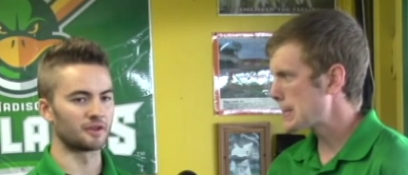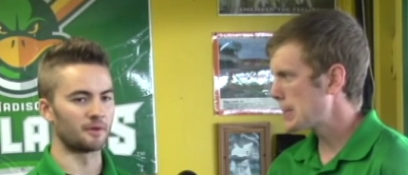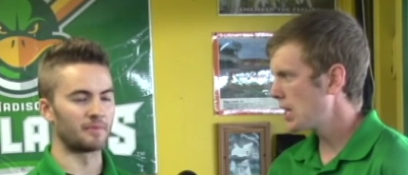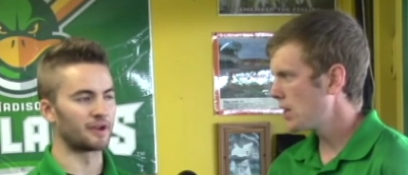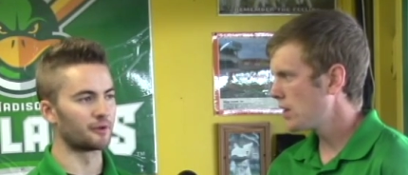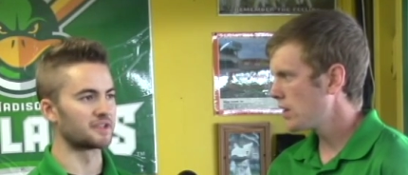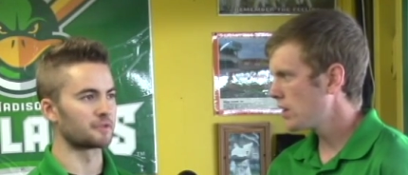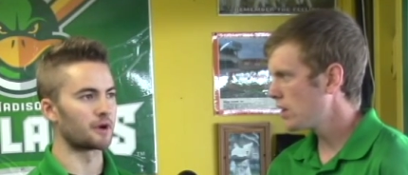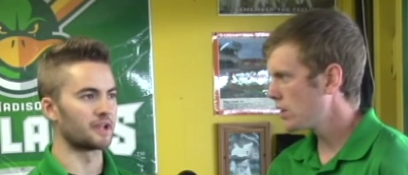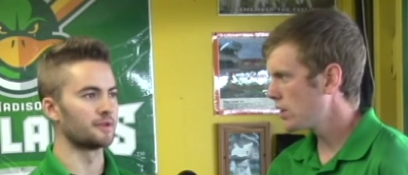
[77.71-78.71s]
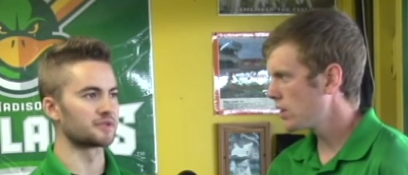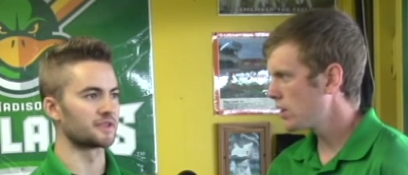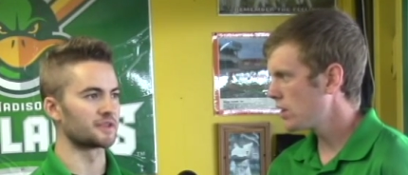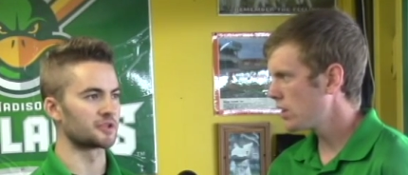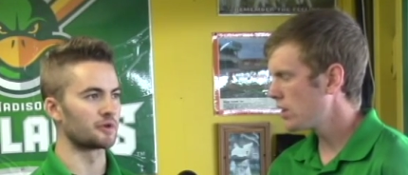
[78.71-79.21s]
Speaker 1: a big reason why he was
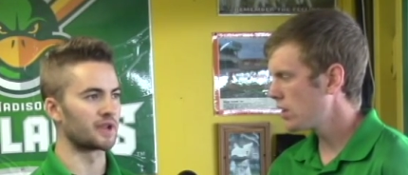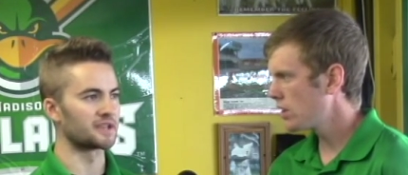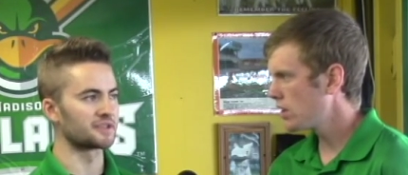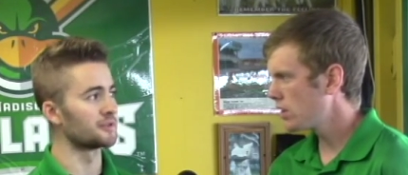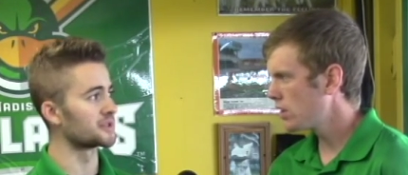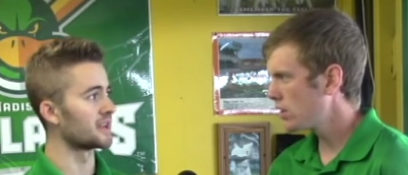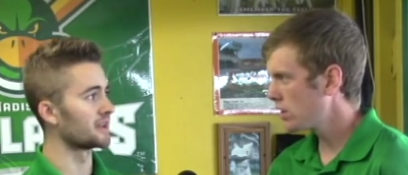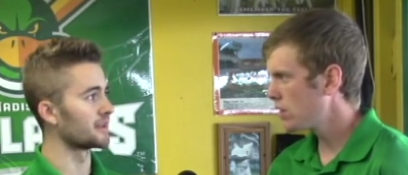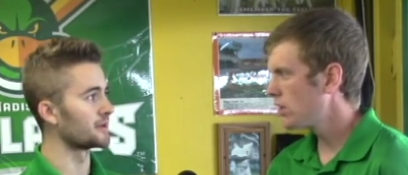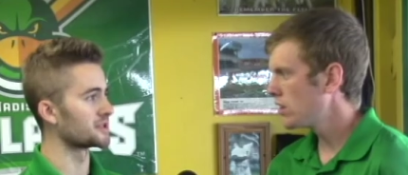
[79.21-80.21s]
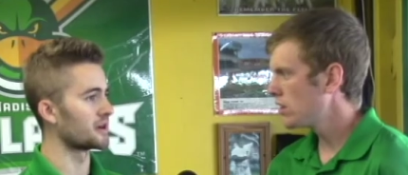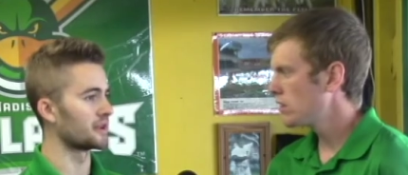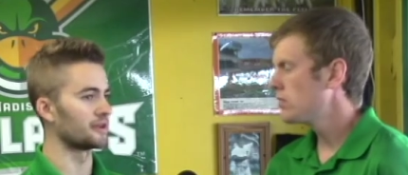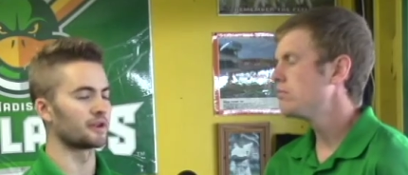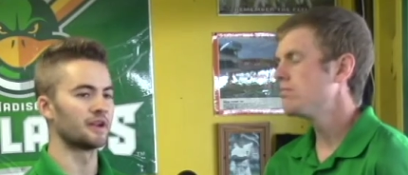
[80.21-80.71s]
in the showcase Tuesday that we saw
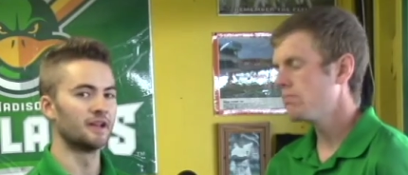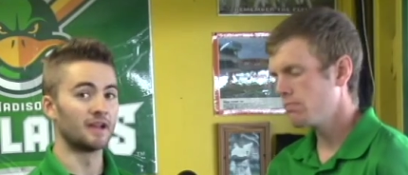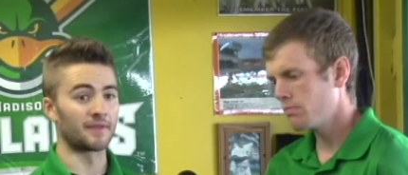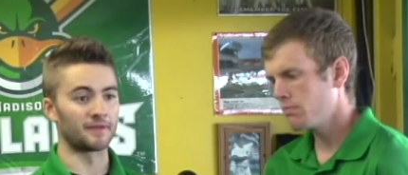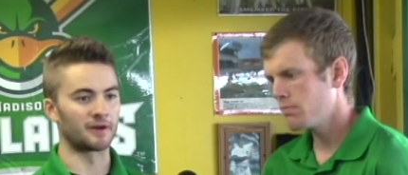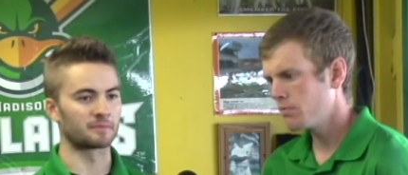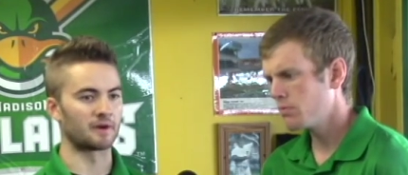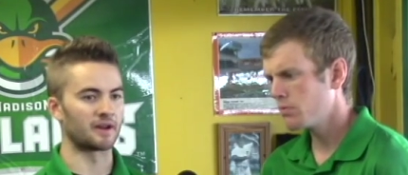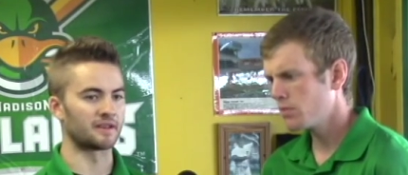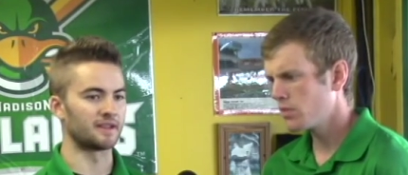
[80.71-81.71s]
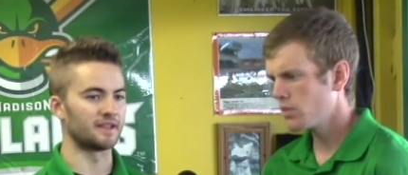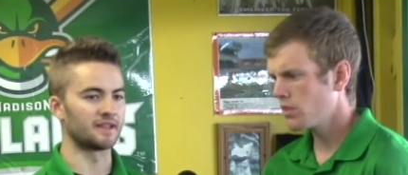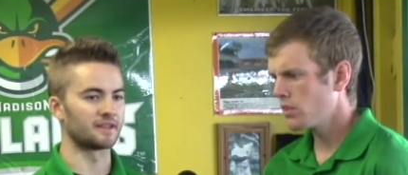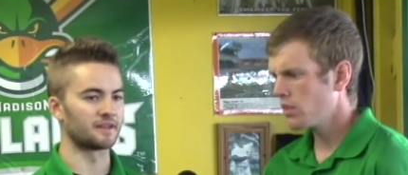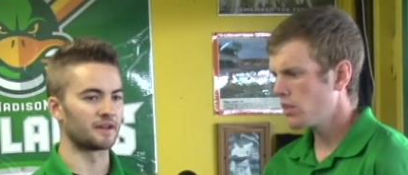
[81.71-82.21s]
here at the Duck Pond. He
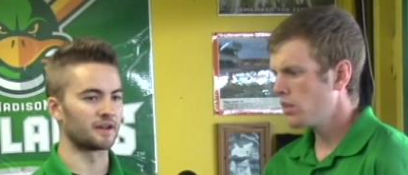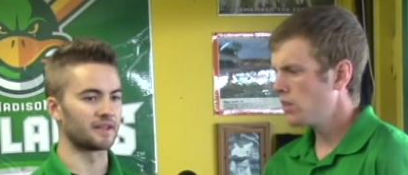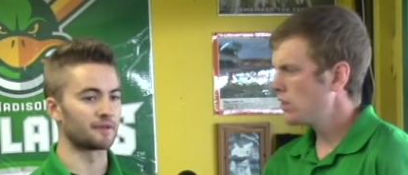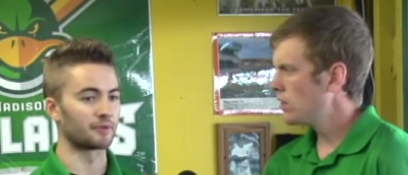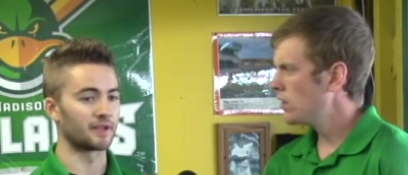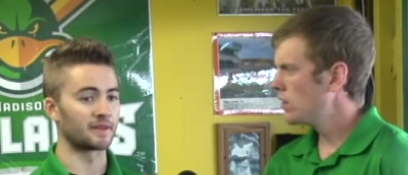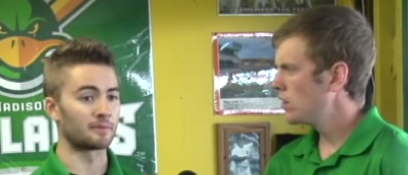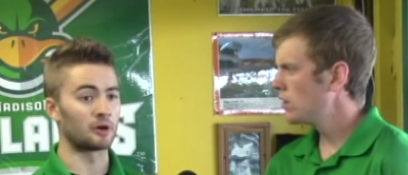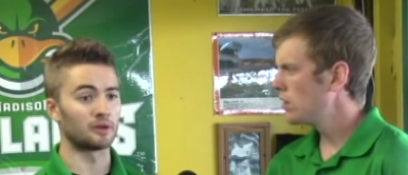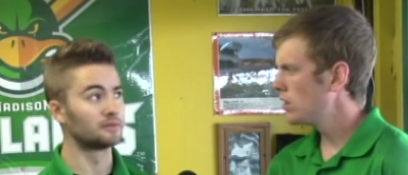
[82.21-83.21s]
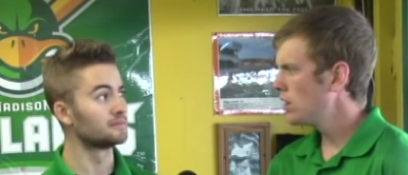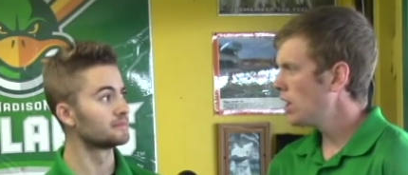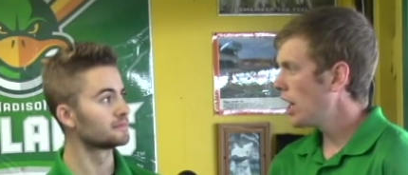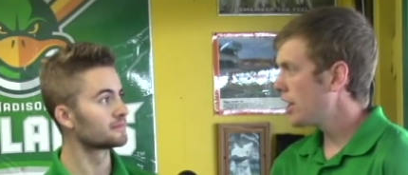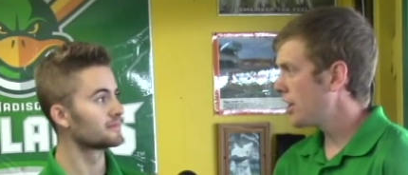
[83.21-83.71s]
can uh, he can really hit the ball.
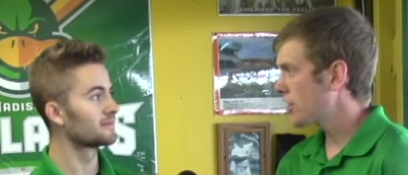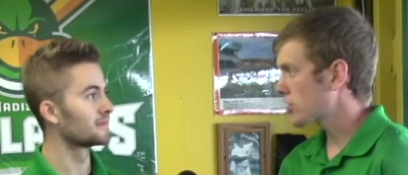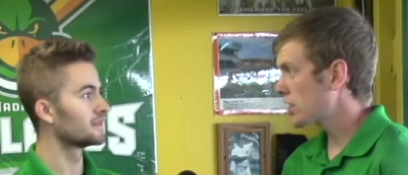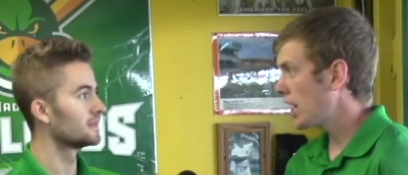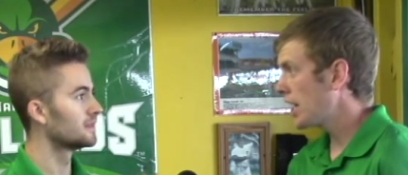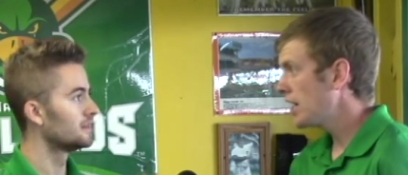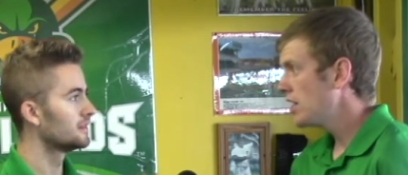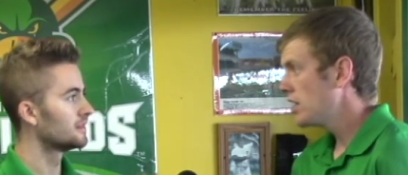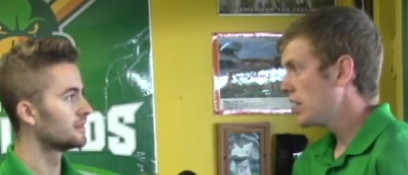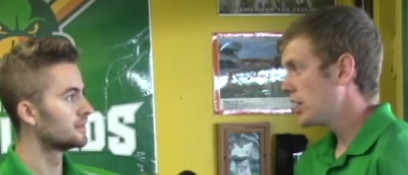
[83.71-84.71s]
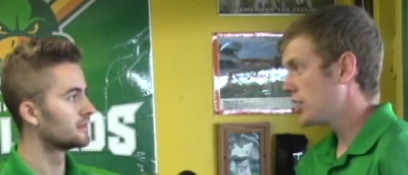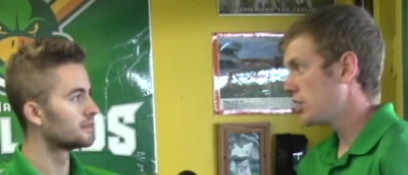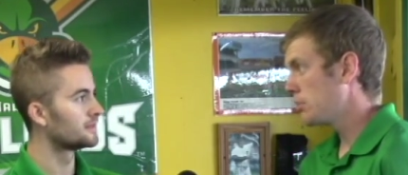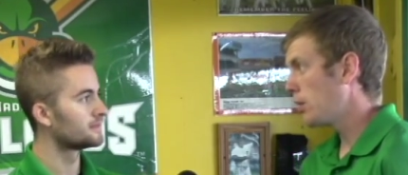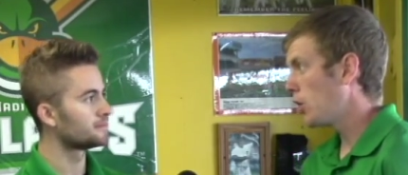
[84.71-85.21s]
Speaker 2: Another guy
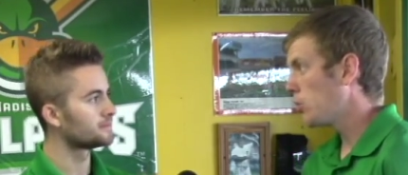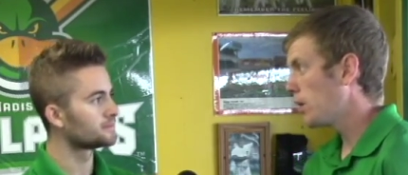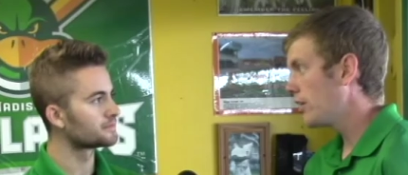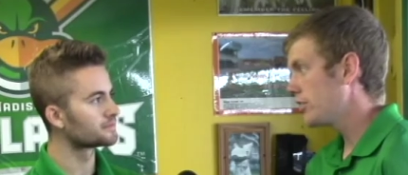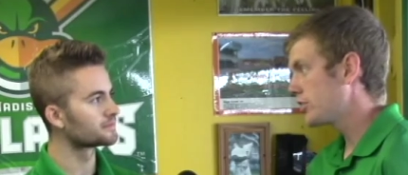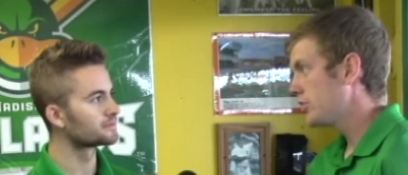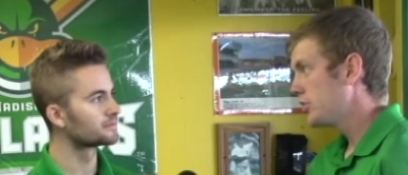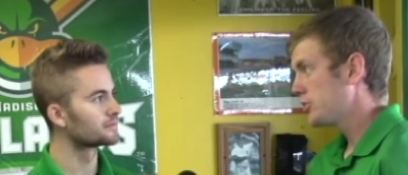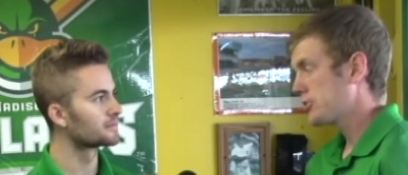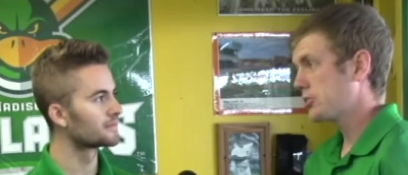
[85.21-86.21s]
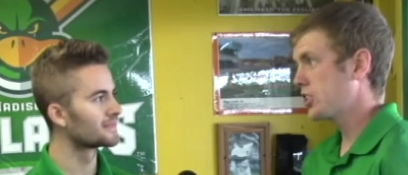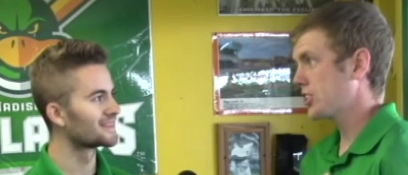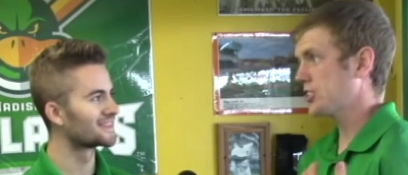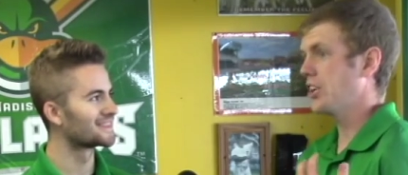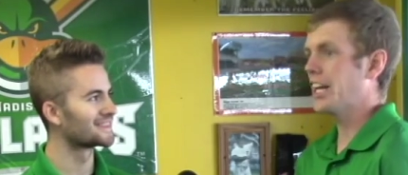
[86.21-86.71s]
hitting the ball well, and
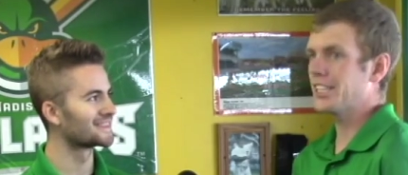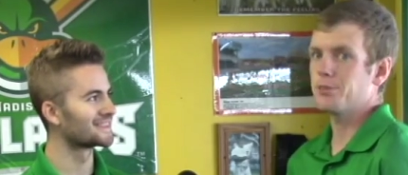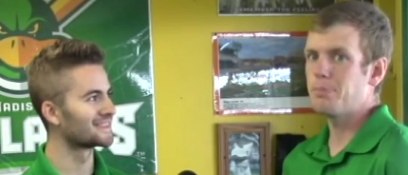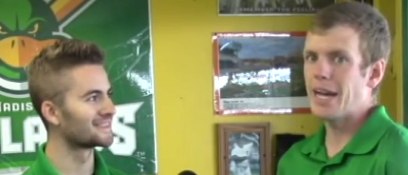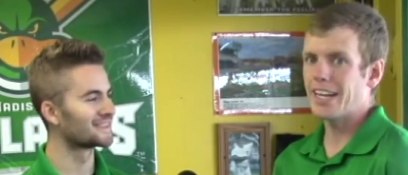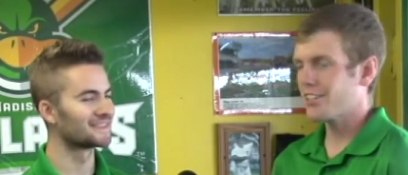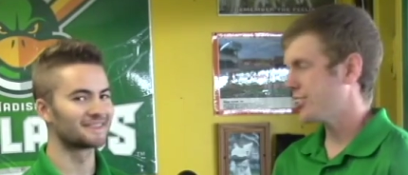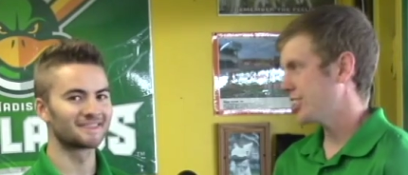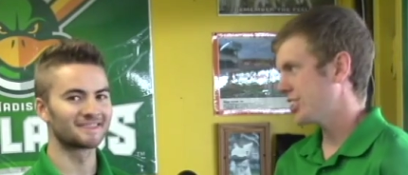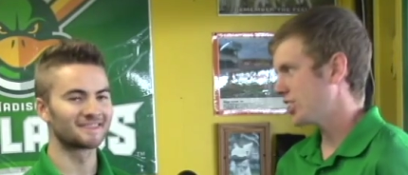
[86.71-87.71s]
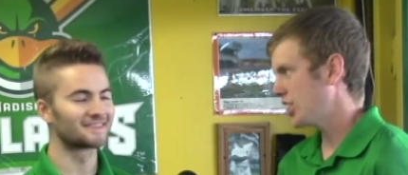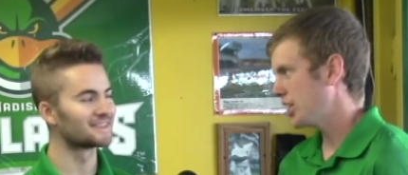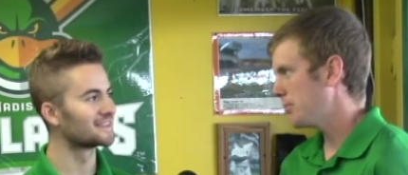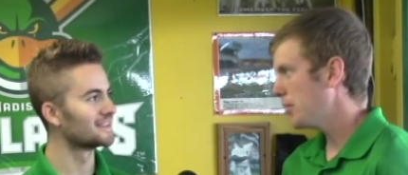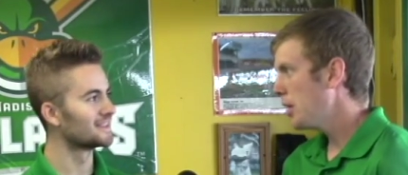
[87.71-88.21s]
just glad he's back. Chris
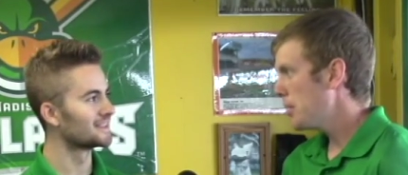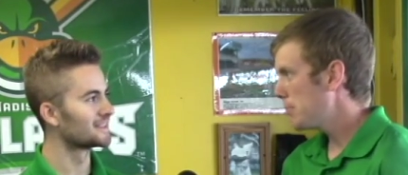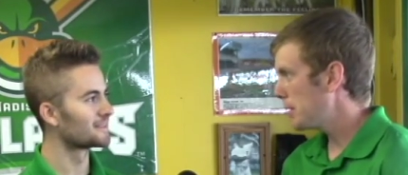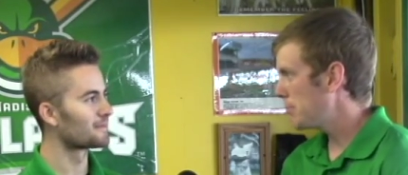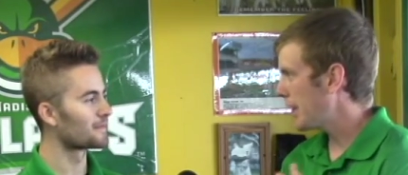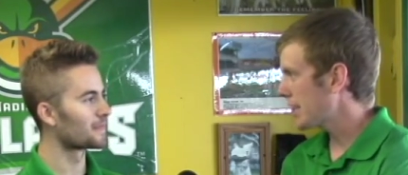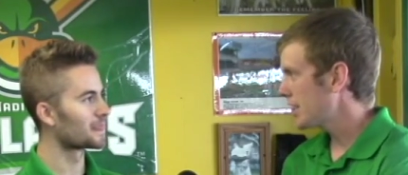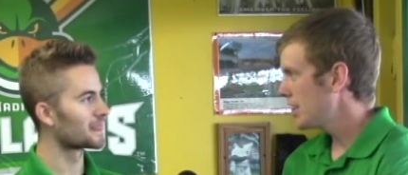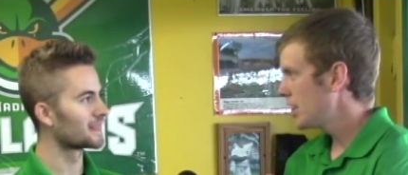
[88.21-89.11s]
Tashita been back